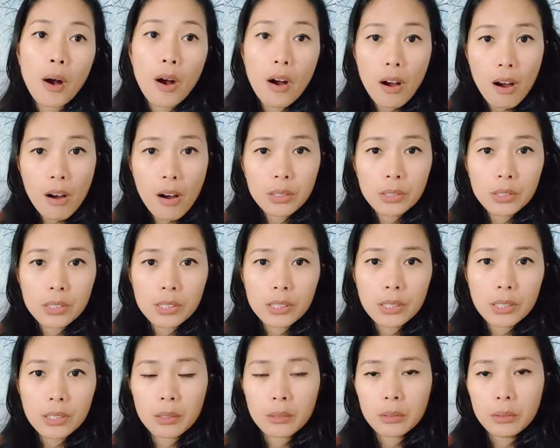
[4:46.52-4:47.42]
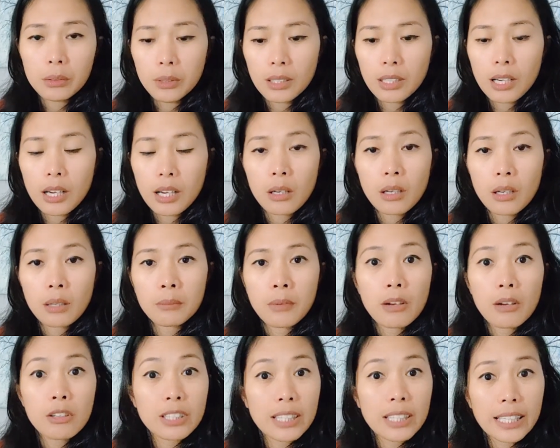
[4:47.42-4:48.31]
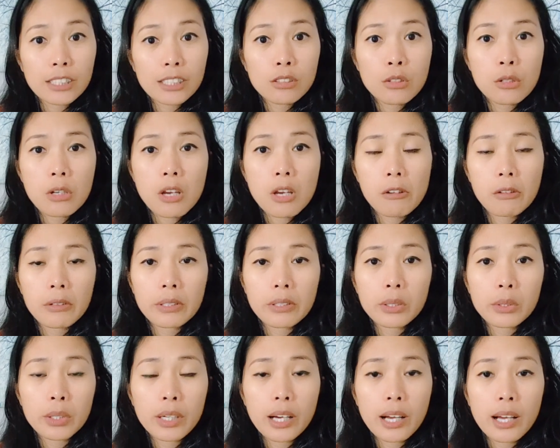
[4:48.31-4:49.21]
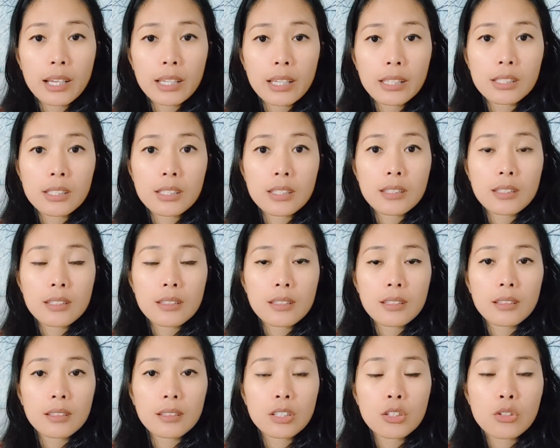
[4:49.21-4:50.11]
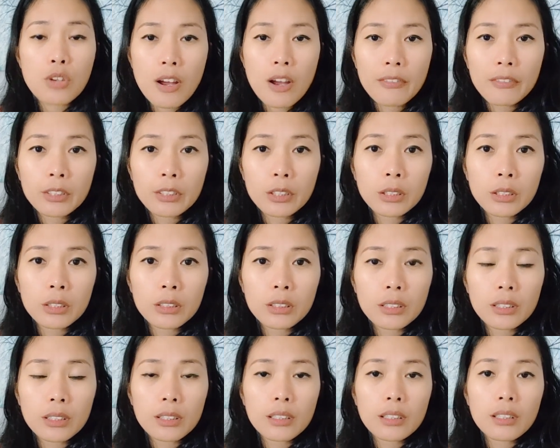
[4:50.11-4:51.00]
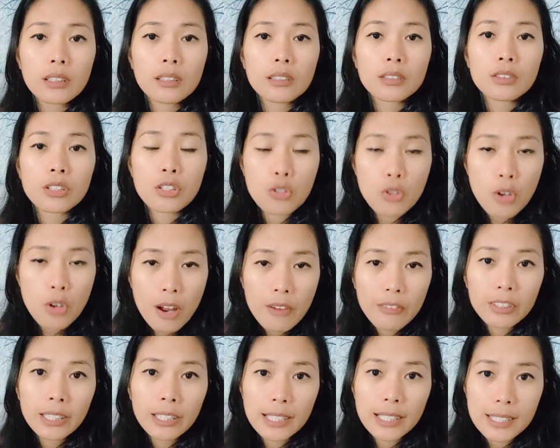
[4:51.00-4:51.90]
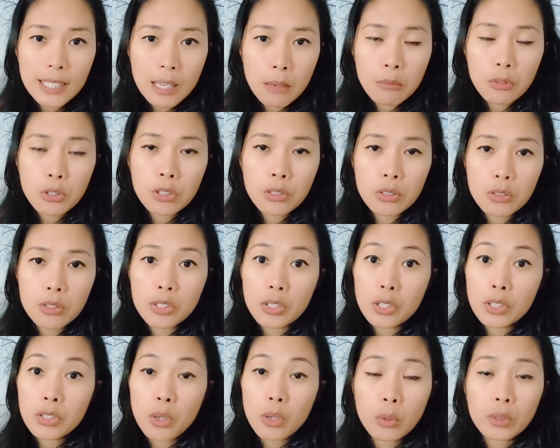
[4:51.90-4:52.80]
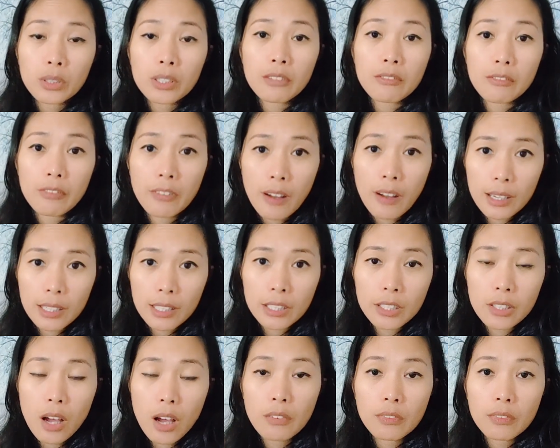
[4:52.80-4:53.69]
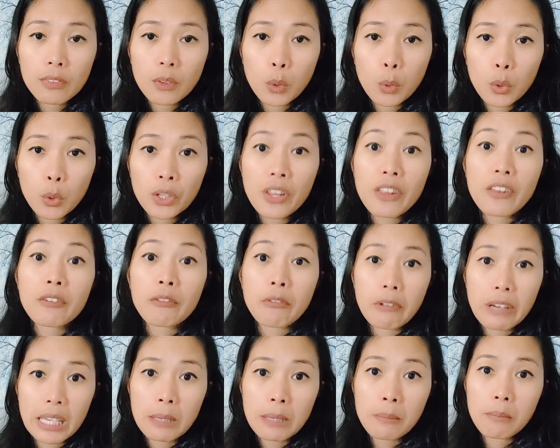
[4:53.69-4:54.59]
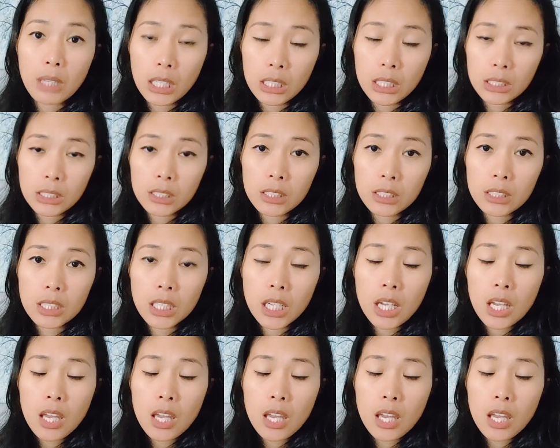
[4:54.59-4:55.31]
Also, I would like to share with you guys the travel exemptions is only valid for 3 months.